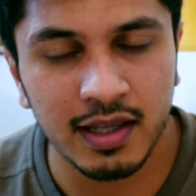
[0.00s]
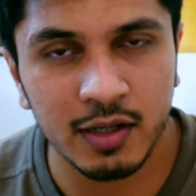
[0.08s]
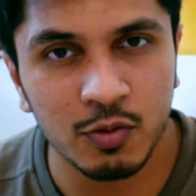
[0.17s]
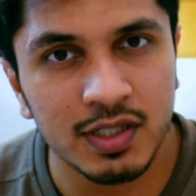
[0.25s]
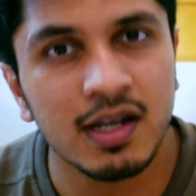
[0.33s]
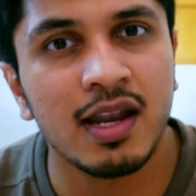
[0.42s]

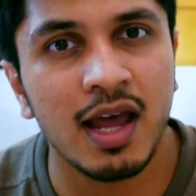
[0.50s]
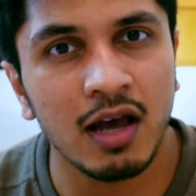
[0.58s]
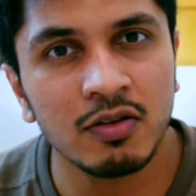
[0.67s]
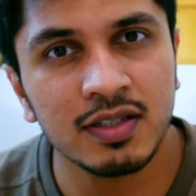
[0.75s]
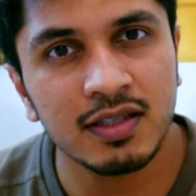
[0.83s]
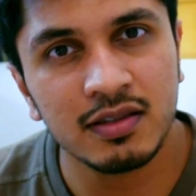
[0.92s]
it was
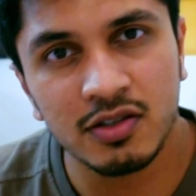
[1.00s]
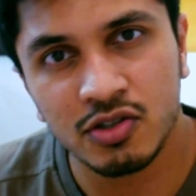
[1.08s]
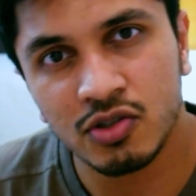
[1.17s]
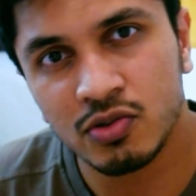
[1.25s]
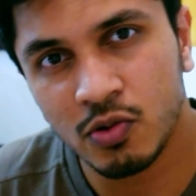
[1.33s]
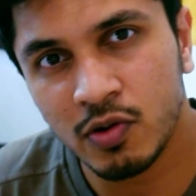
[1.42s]
announced that the
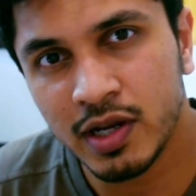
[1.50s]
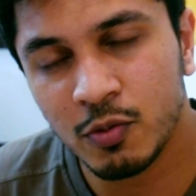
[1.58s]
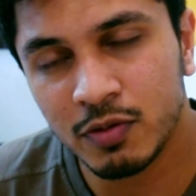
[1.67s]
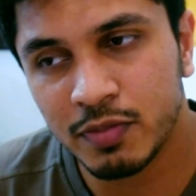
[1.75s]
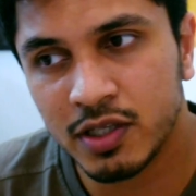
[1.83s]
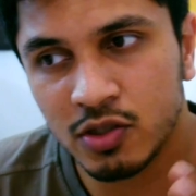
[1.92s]
story
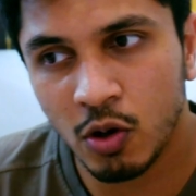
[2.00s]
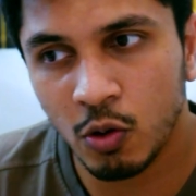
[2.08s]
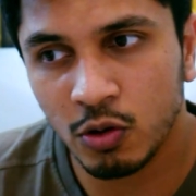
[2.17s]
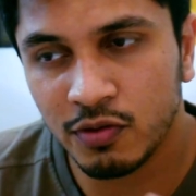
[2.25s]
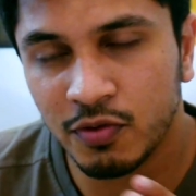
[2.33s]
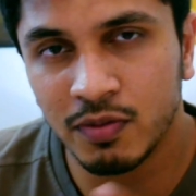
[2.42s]
would be
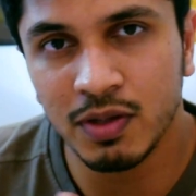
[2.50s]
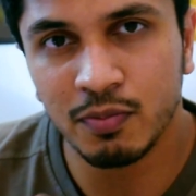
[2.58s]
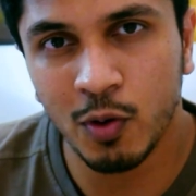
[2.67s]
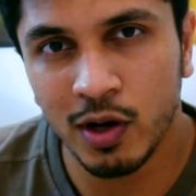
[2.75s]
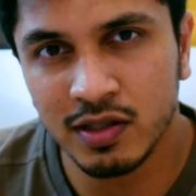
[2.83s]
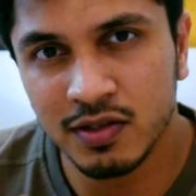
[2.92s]
told from the
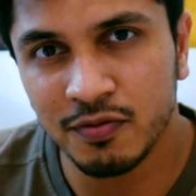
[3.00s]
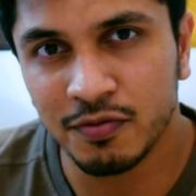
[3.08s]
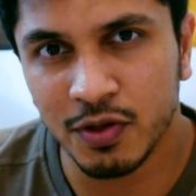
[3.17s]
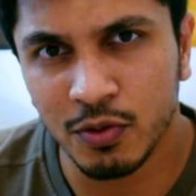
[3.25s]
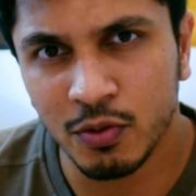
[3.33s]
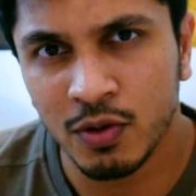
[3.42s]
point of
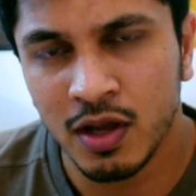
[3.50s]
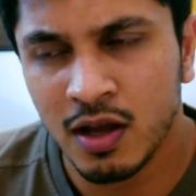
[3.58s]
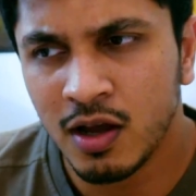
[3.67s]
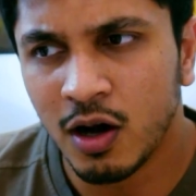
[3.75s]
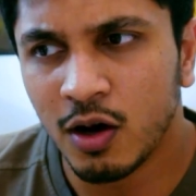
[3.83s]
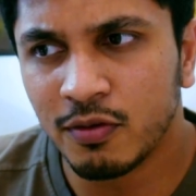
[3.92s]
view
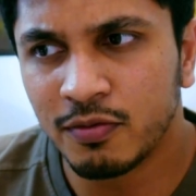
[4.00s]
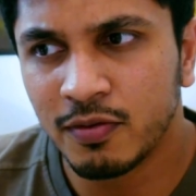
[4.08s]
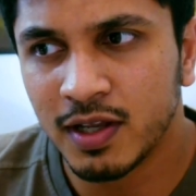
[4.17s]
of